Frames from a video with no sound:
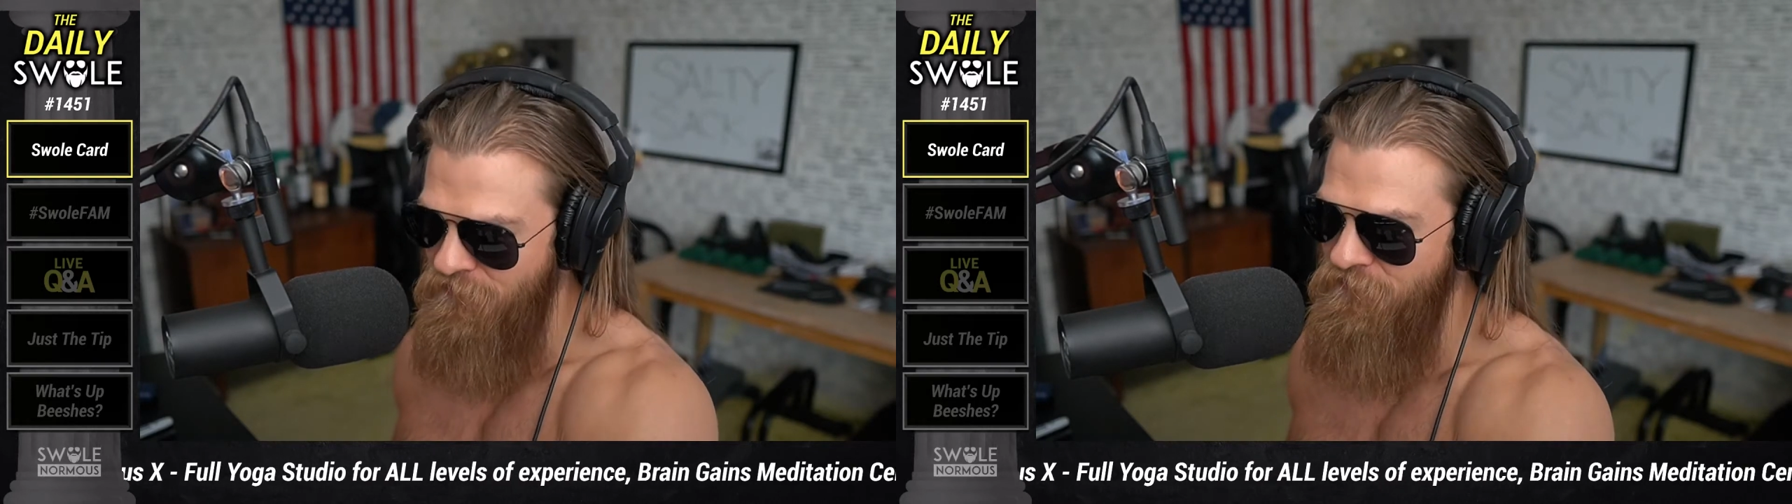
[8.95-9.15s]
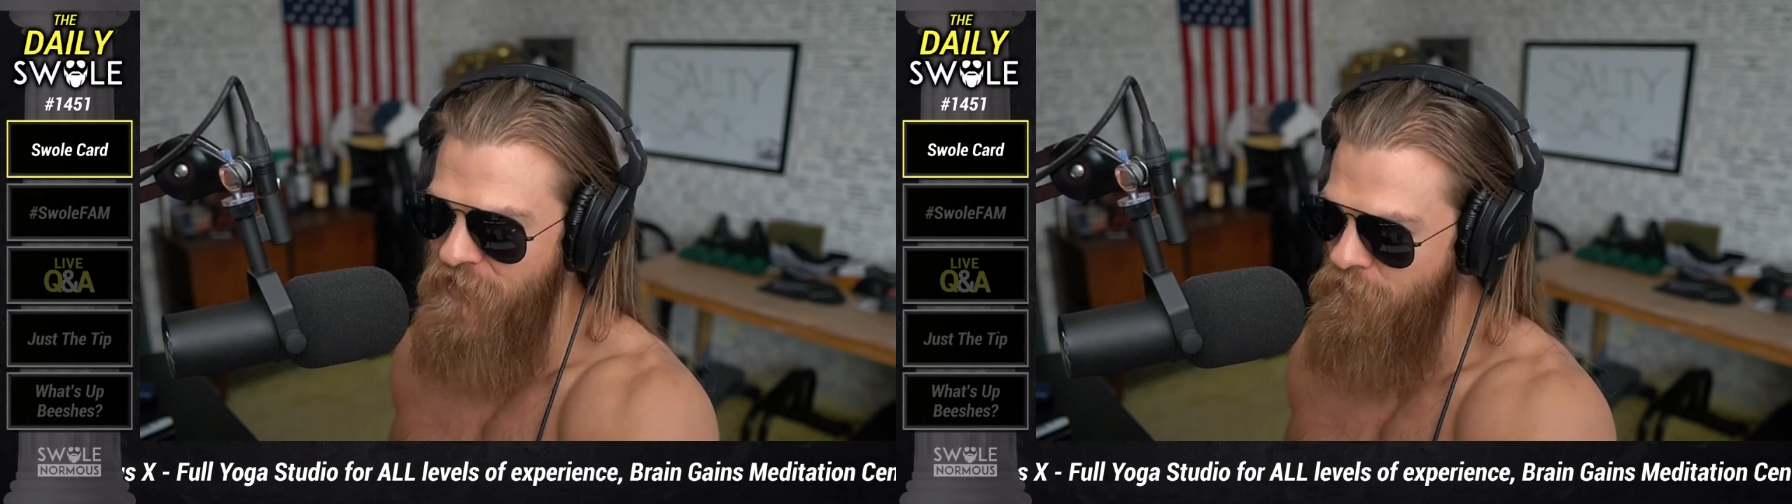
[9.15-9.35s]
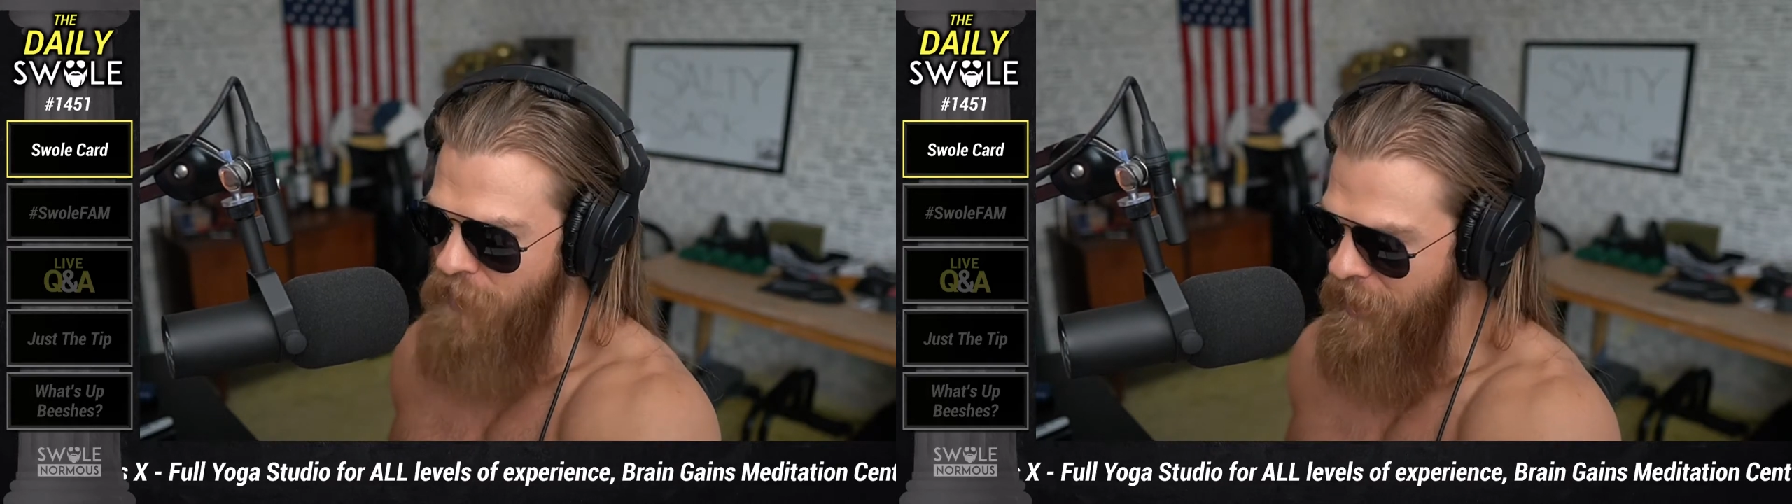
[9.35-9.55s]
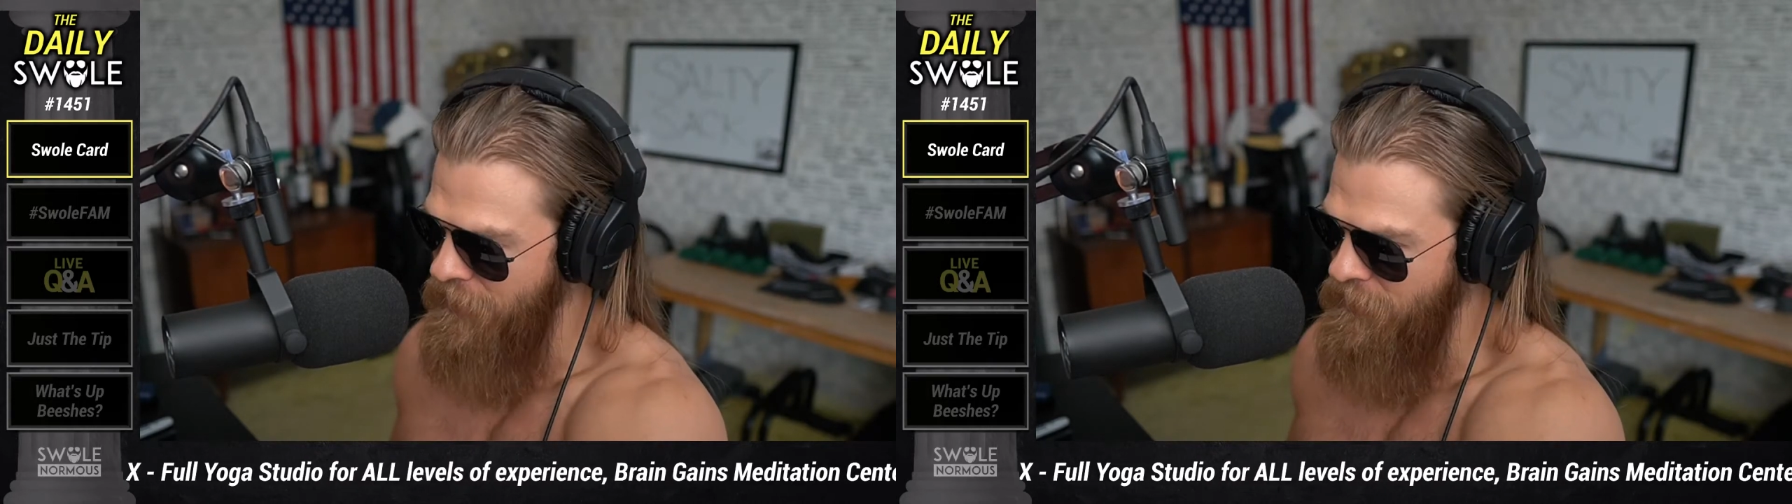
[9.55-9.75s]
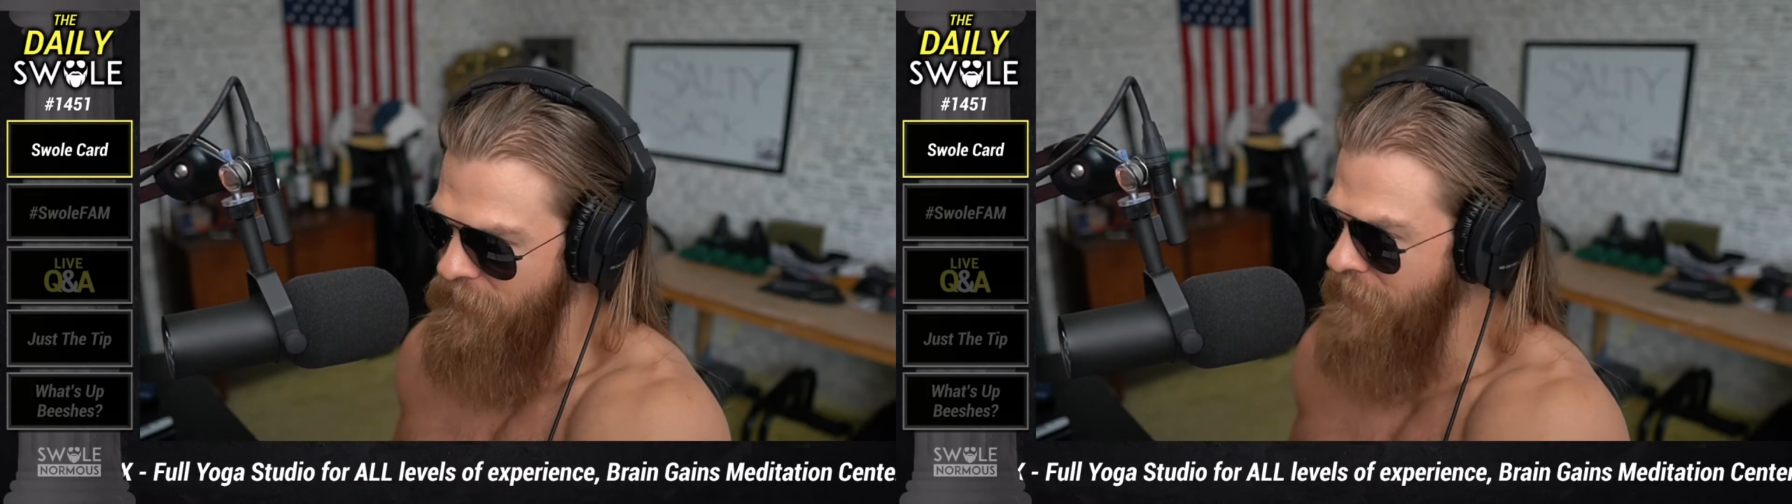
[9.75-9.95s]

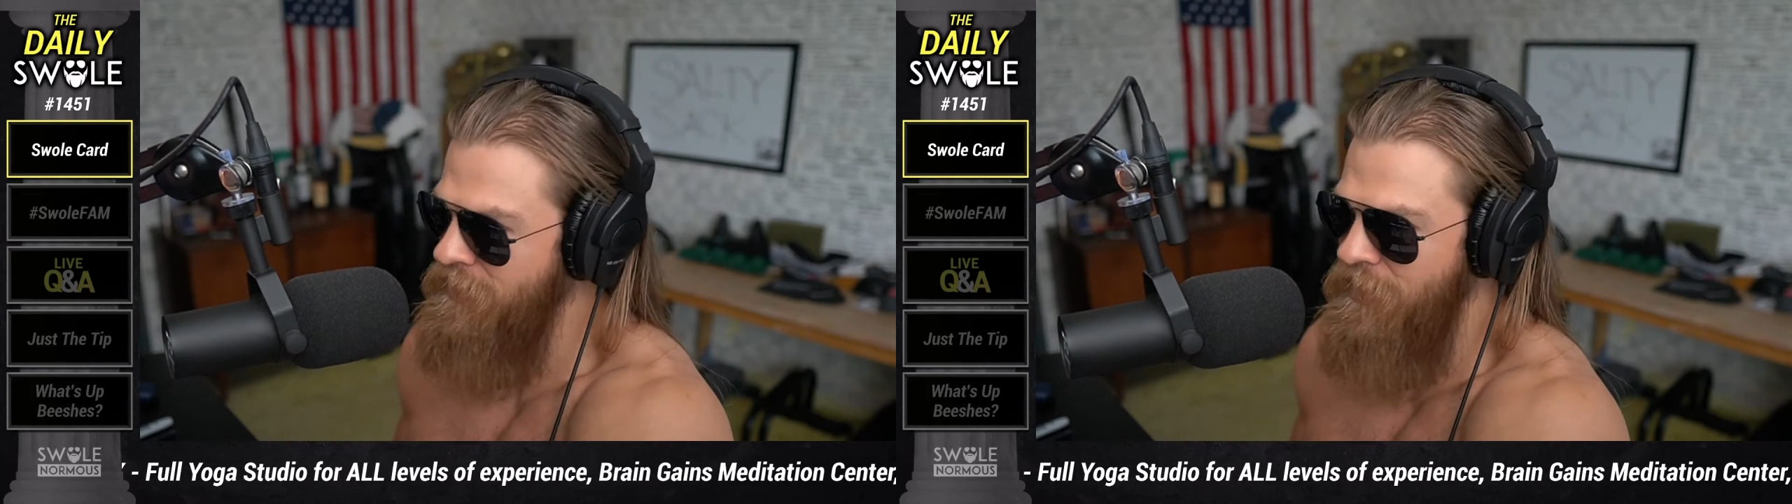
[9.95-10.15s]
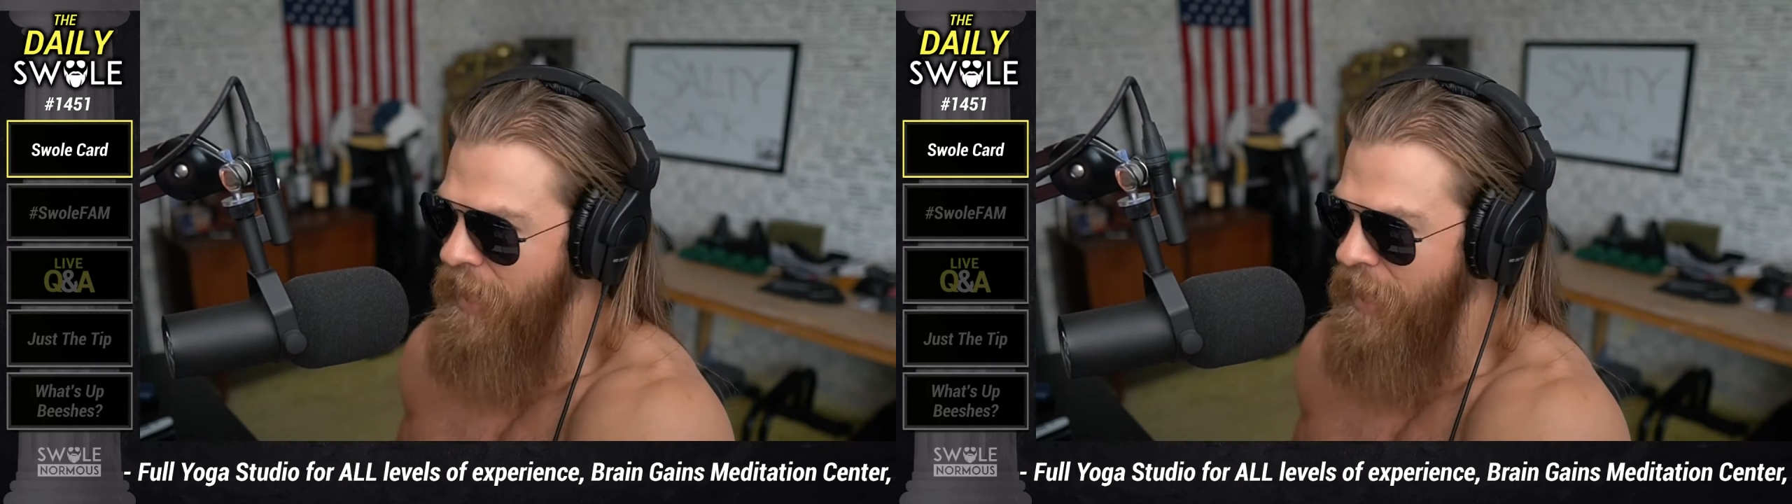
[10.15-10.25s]
feedback and instant